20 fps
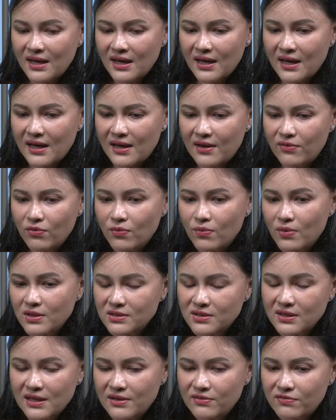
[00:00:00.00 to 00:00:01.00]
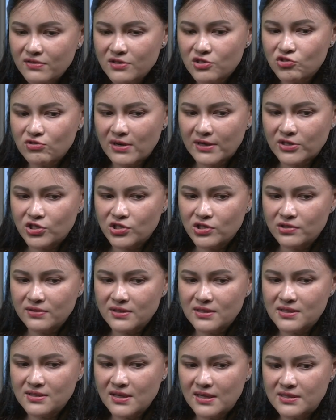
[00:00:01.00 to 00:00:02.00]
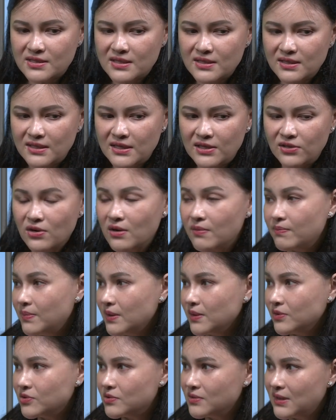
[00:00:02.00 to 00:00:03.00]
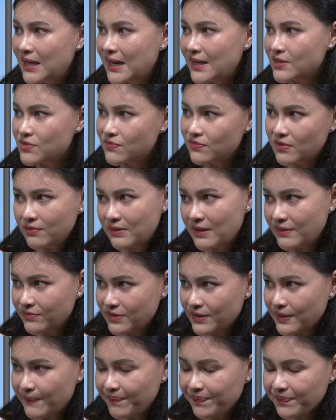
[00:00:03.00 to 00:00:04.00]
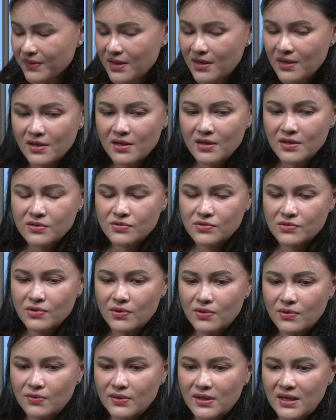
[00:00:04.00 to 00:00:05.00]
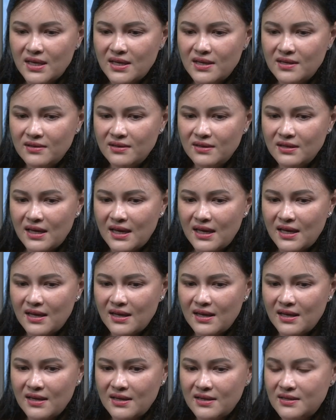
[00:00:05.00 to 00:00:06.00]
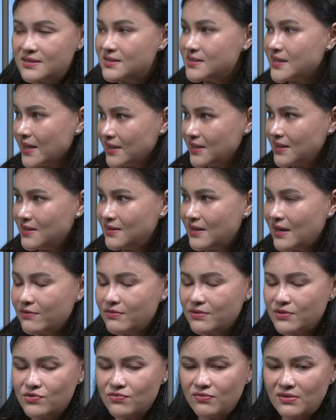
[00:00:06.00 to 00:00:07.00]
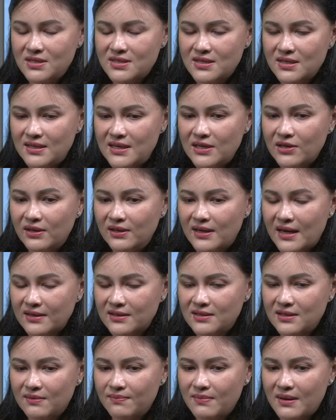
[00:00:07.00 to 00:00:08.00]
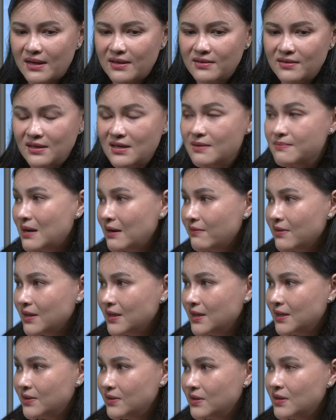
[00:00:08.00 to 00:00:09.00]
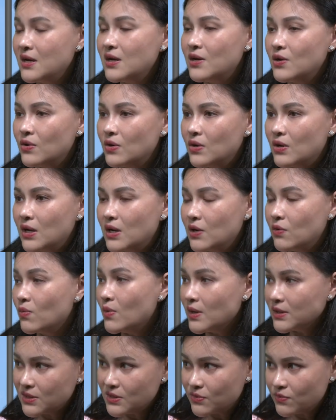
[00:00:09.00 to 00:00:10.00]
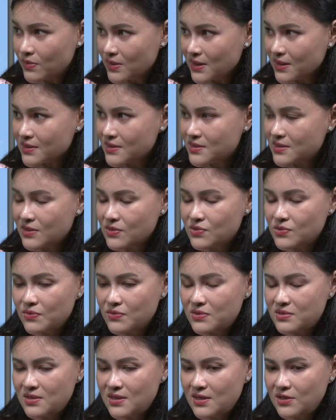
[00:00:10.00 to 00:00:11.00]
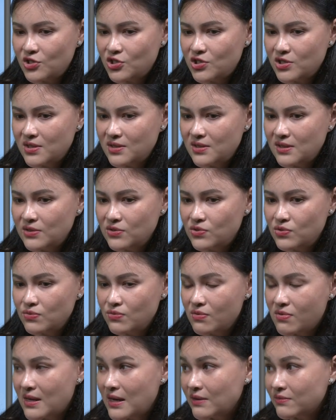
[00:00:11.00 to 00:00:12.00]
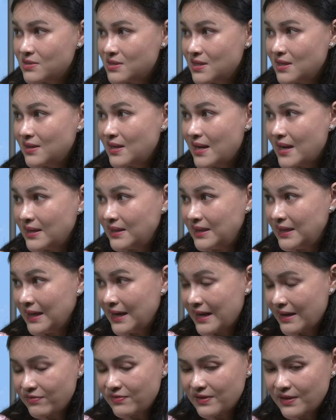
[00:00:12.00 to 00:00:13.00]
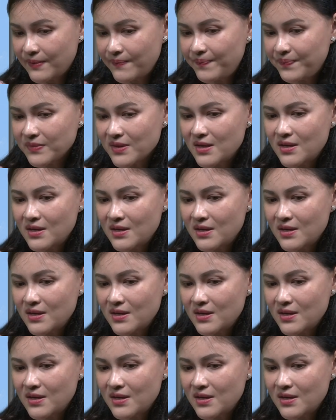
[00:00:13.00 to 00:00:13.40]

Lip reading: and water infrastructure is certainly not built to last forever. So in a study that was recently conducted by the American Water Works Association in 2011,